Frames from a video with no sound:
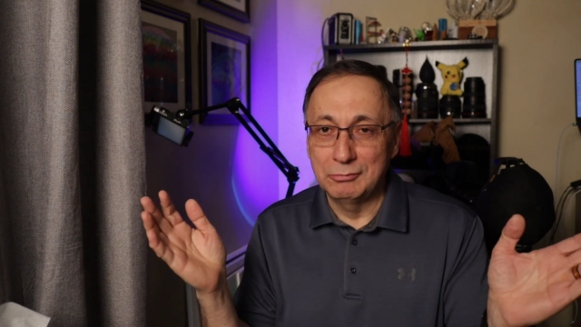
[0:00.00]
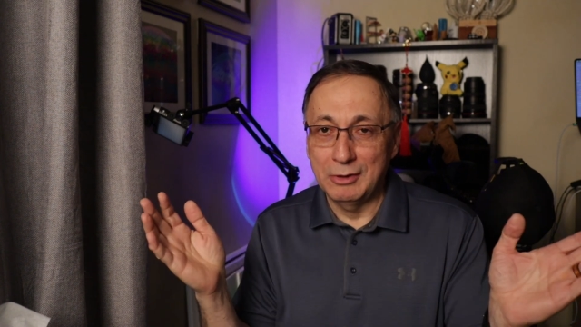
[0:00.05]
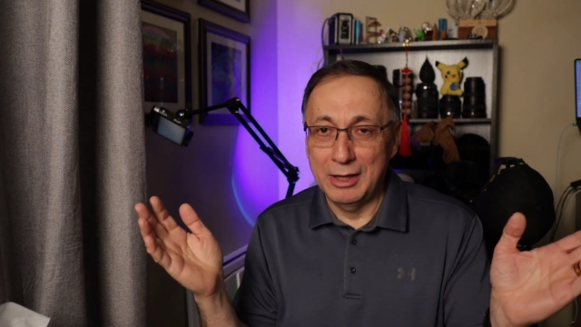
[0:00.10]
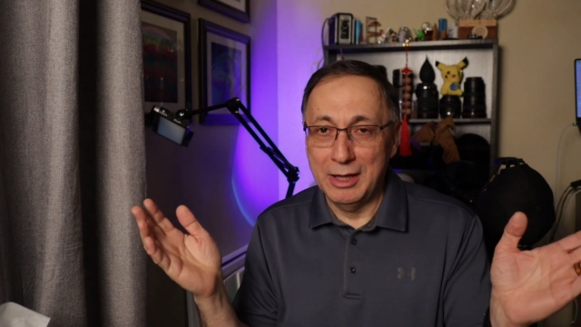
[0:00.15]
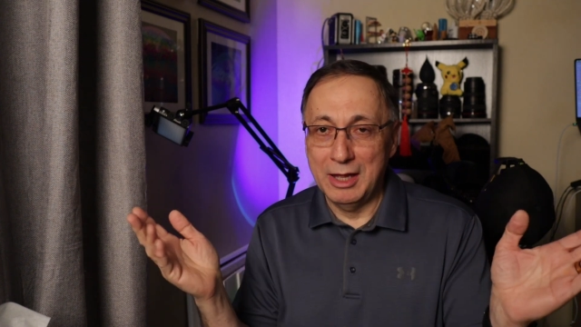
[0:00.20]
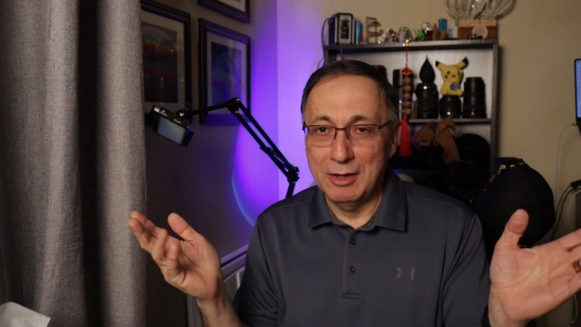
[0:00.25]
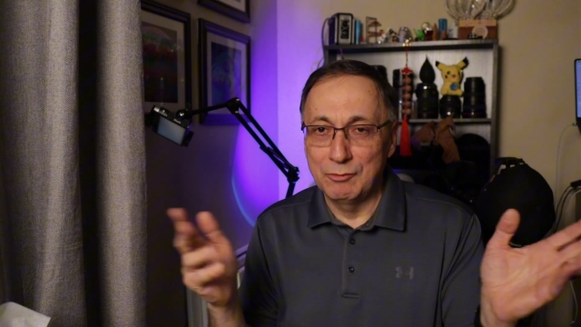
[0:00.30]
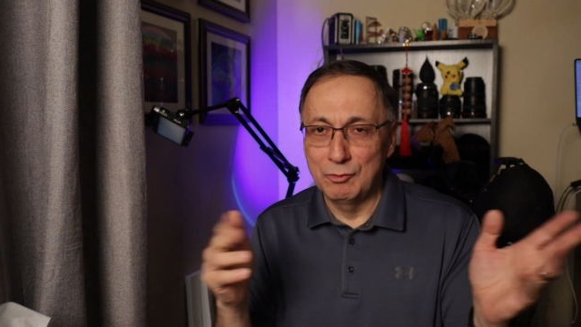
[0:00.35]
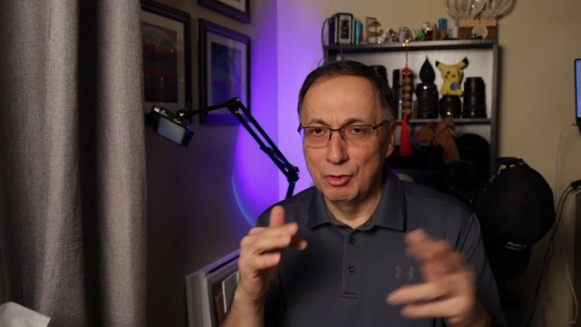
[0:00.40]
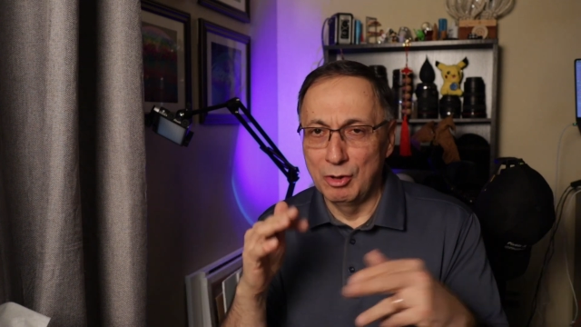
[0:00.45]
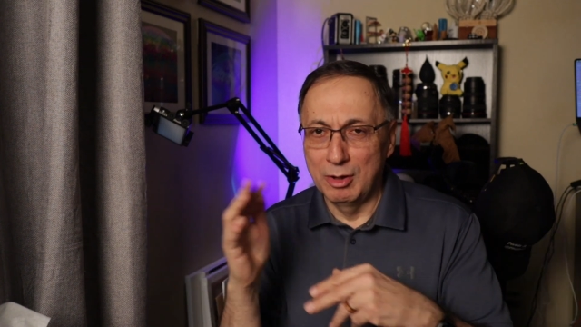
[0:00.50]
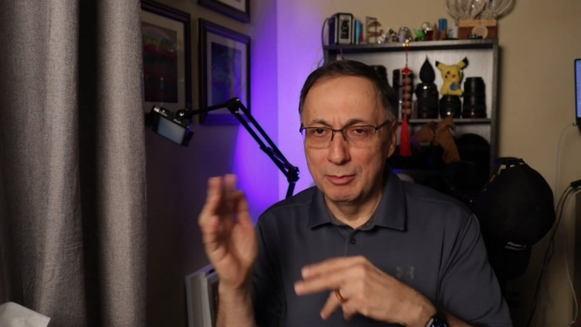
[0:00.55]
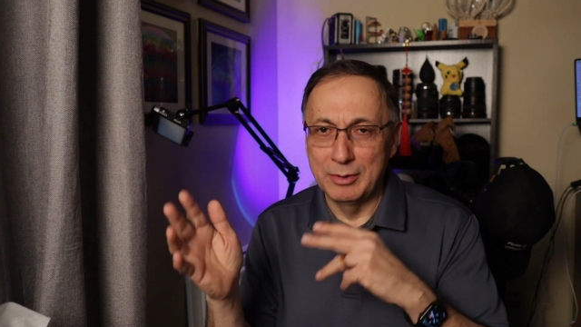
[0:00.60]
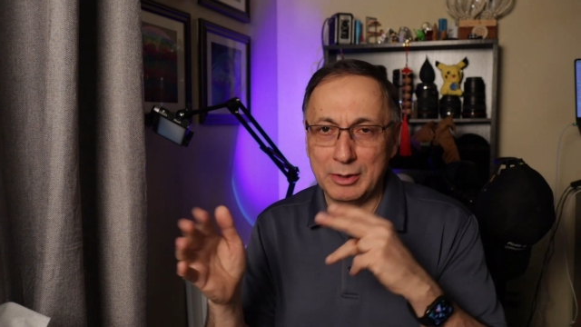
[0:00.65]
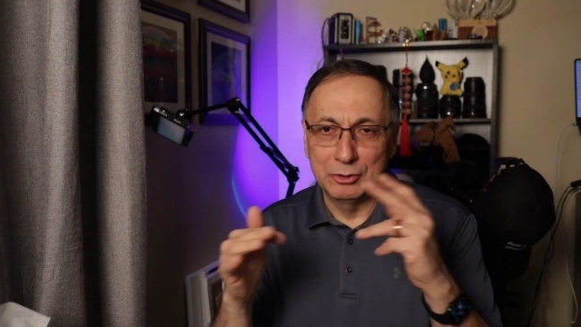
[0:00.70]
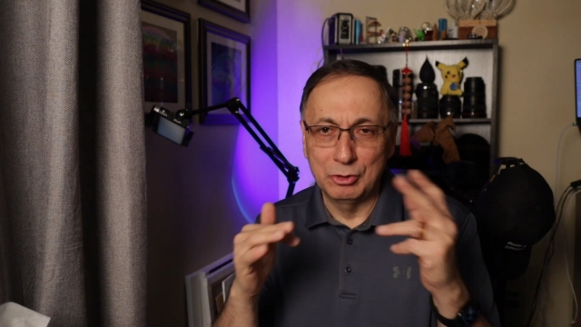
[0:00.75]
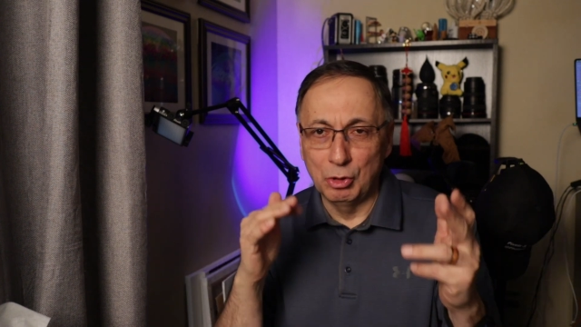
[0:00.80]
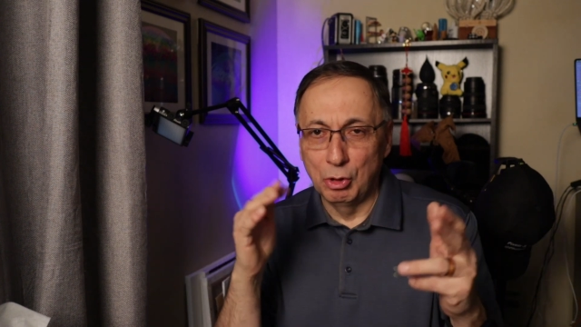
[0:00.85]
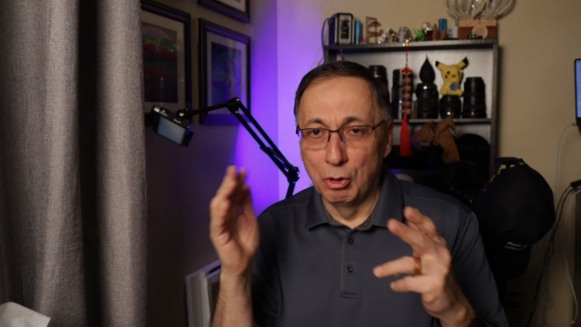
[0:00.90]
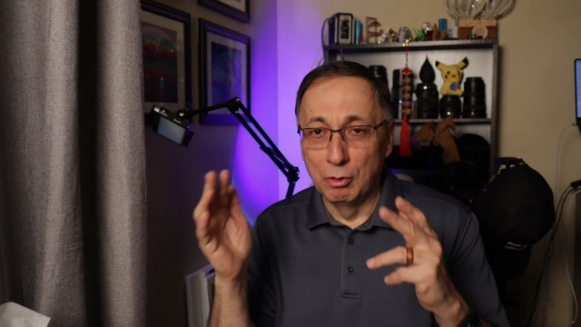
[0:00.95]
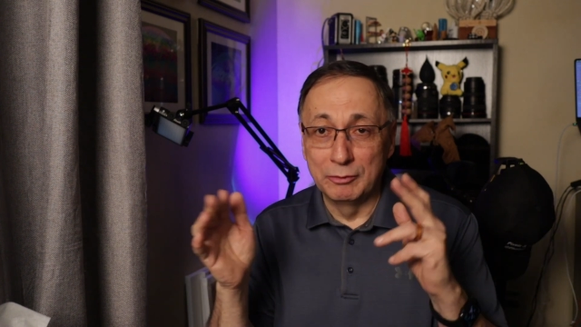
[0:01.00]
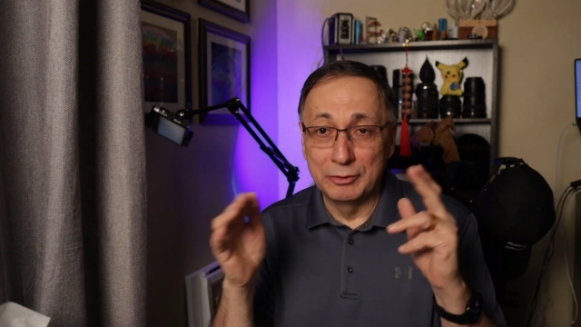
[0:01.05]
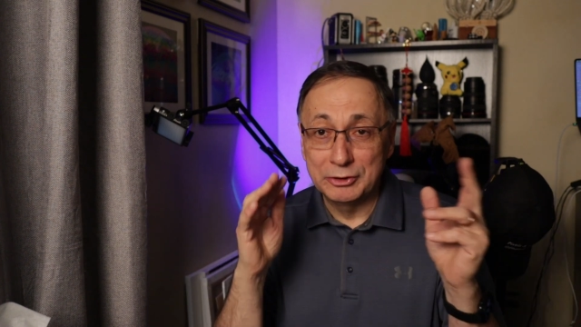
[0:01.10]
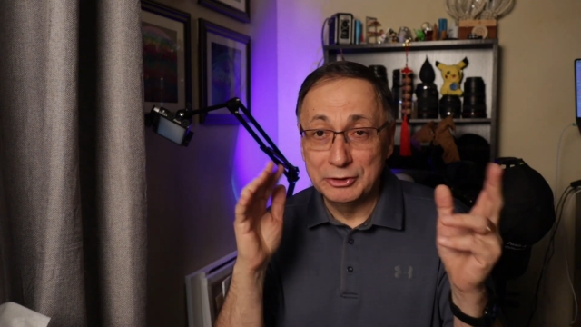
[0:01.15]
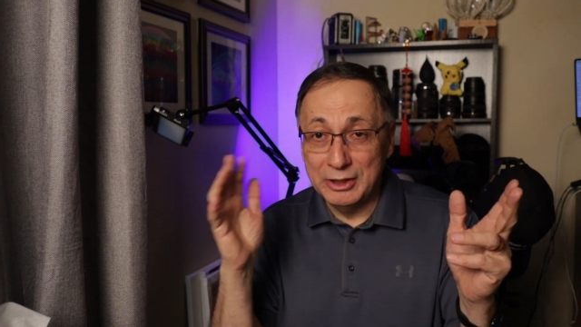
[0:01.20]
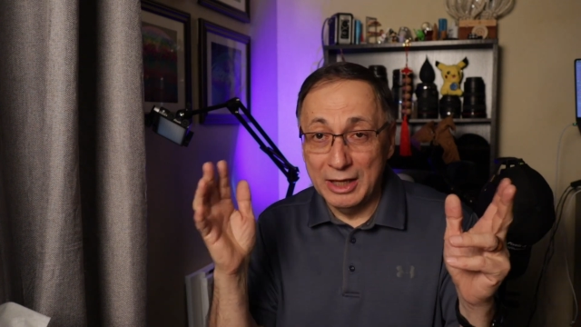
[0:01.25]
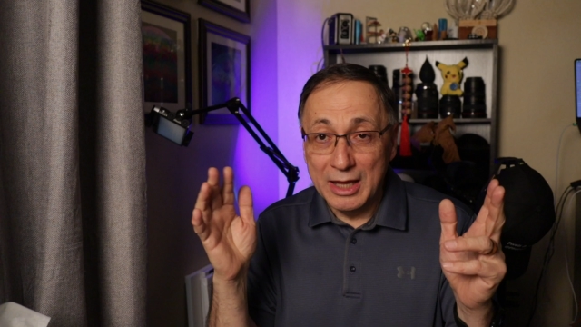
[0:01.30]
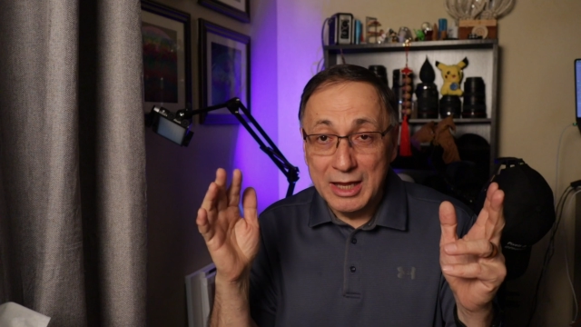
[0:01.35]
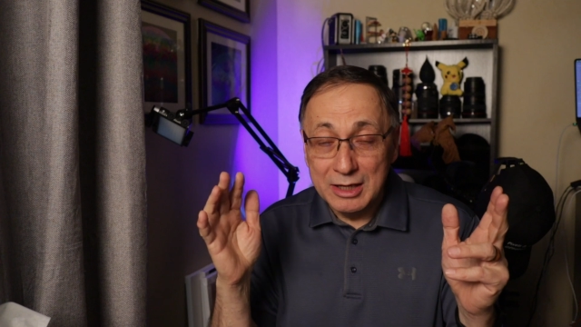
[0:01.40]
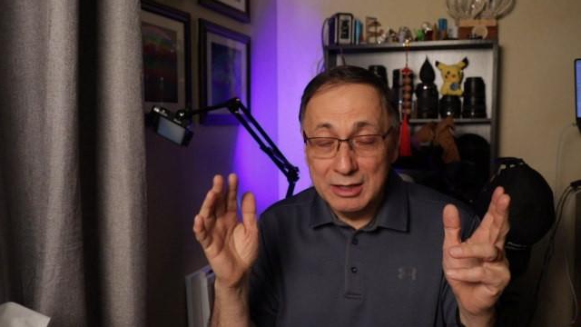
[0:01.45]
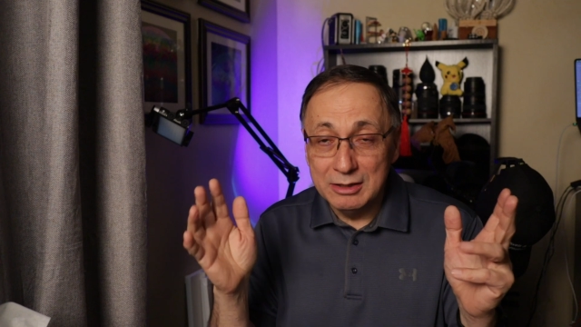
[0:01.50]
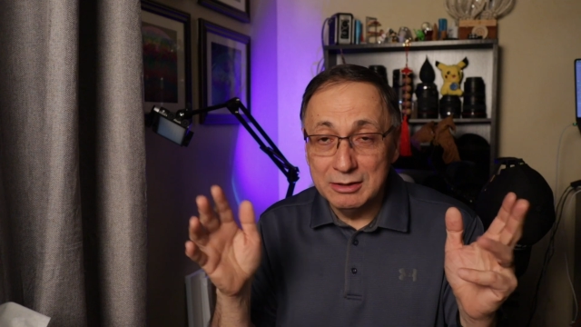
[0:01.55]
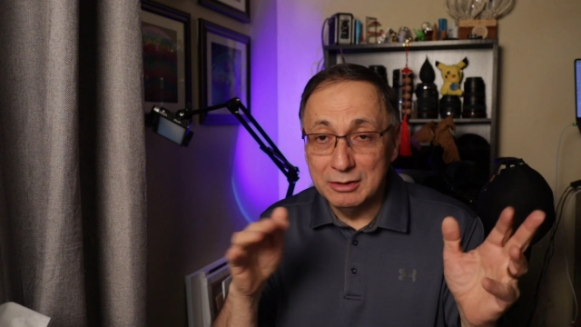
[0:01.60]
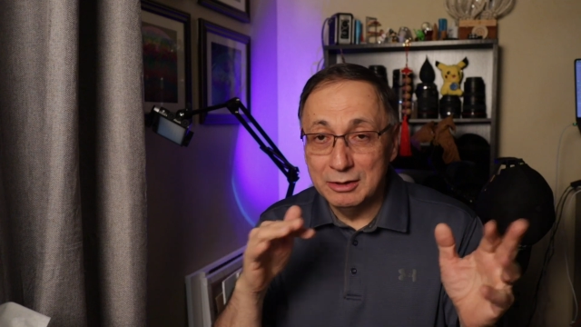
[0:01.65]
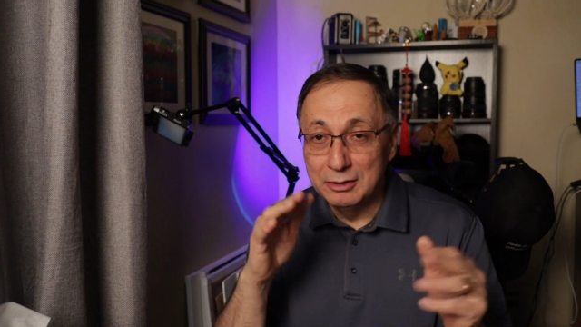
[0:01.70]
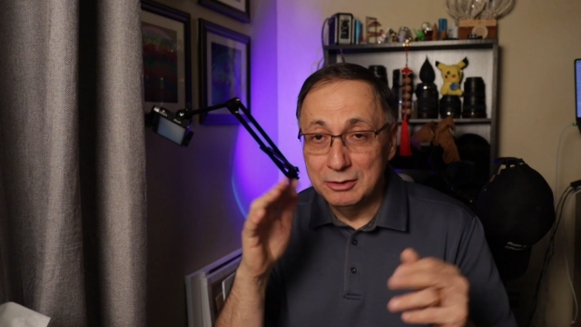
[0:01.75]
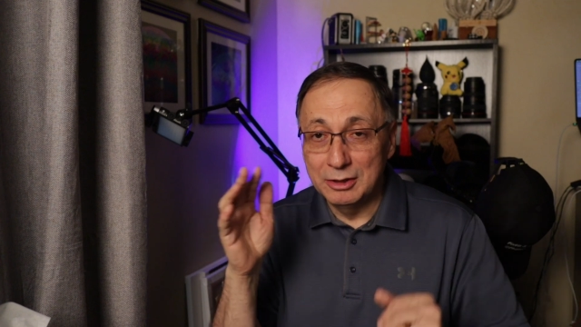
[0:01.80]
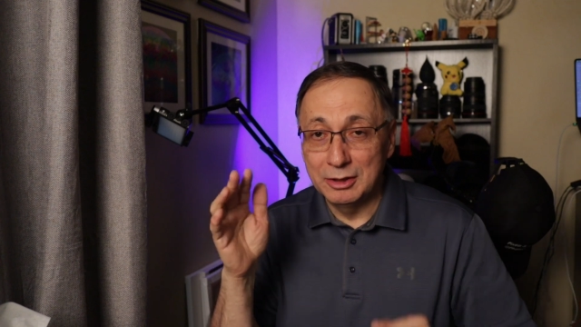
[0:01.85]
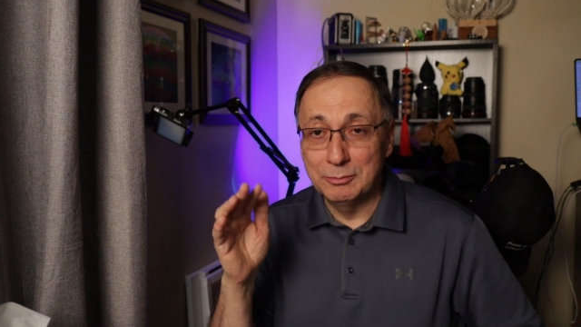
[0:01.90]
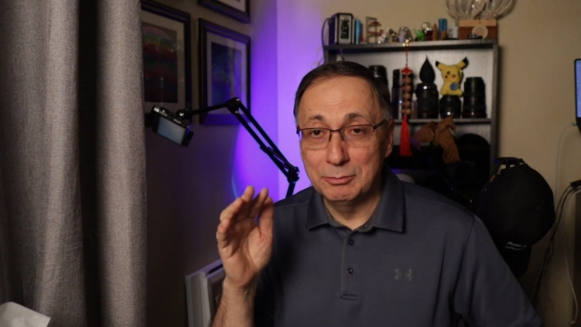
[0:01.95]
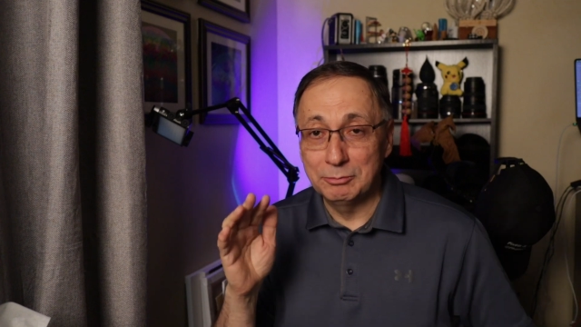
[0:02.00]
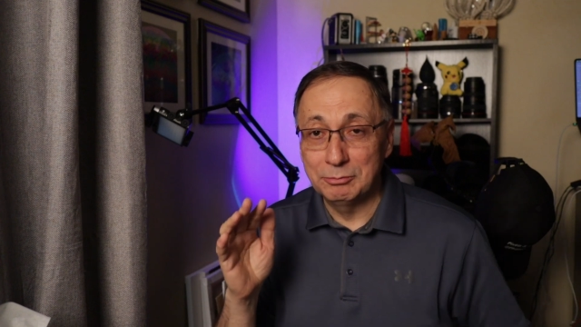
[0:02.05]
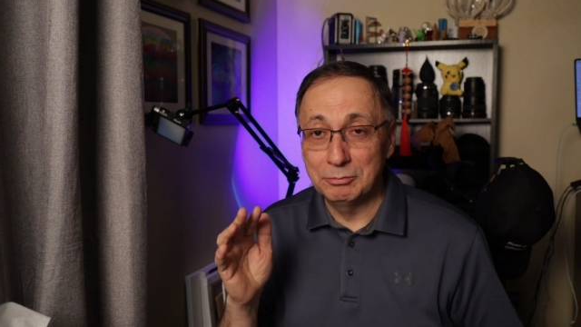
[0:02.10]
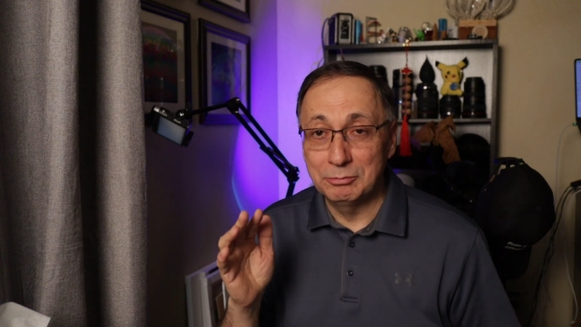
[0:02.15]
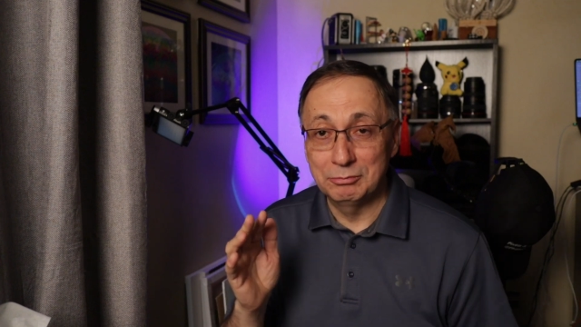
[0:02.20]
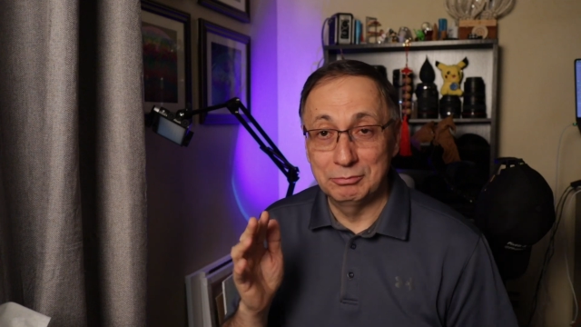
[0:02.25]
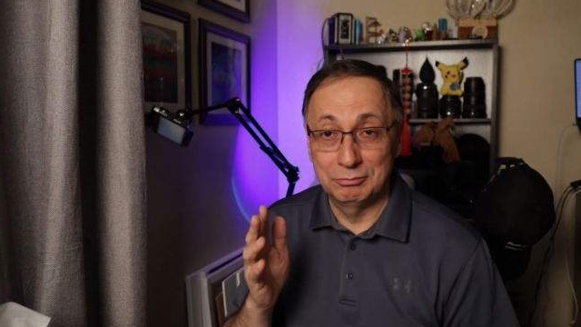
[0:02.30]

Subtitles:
I have about over 10 in the